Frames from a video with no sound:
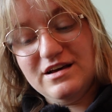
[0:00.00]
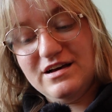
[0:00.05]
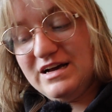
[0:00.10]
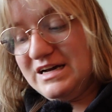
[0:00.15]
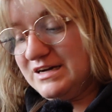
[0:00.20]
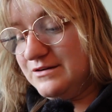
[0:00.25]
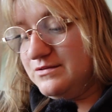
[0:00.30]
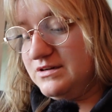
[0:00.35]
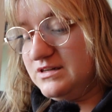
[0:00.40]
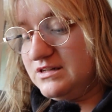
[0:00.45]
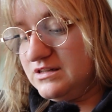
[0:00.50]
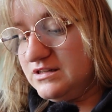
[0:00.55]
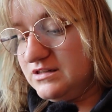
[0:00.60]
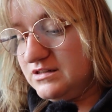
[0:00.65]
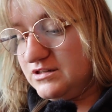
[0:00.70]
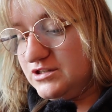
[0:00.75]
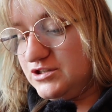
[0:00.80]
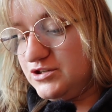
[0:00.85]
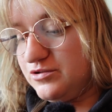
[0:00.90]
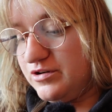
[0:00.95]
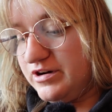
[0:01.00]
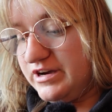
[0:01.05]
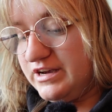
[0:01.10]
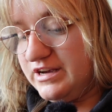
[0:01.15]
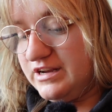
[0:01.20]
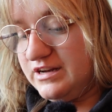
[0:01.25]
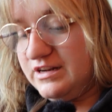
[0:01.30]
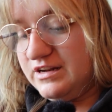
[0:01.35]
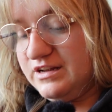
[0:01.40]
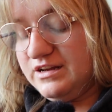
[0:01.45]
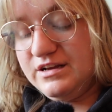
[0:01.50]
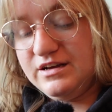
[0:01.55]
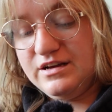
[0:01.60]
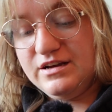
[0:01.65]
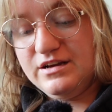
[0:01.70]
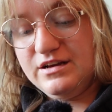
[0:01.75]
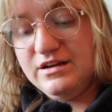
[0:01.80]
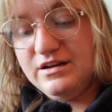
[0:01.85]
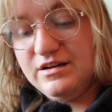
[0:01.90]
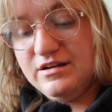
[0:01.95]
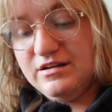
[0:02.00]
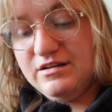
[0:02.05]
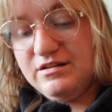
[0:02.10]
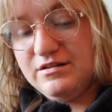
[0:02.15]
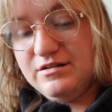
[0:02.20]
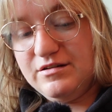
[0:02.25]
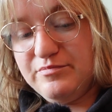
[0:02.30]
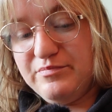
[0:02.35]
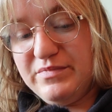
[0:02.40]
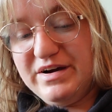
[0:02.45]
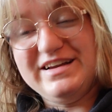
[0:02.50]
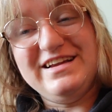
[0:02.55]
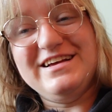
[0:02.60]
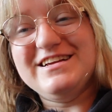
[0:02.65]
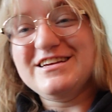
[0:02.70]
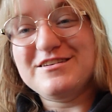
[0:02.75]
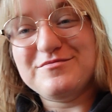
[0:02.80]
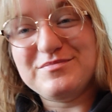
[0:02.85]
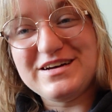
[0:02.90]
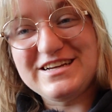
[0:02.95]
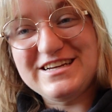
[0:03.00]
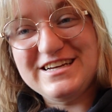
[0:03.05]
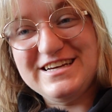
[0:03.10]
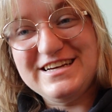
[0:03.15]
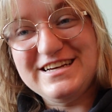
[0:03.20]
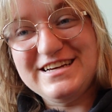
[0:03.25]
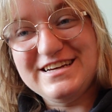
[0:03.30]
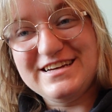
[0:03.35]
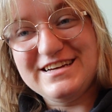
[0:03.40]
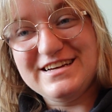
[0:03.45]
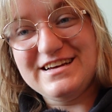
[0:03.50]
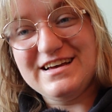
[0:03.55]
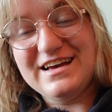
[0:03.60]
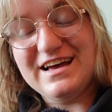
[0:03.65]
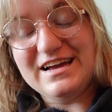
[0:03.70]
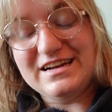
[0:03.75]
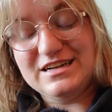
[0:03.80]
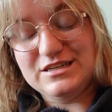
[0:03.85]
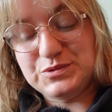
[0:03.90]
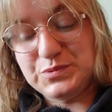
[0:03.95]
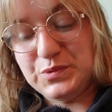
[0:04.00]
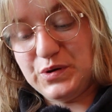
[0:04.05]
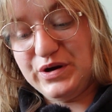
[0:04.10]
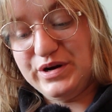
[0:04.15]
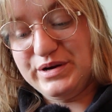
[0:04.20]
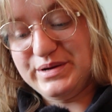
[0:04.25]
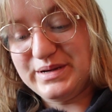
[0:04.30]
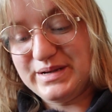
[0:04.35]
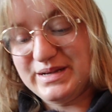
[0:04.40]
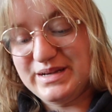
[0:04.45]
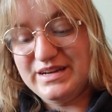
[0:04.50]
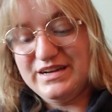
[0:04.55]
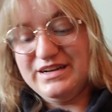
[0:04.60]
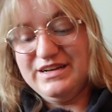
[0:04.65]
I will join my knitting buddy at his work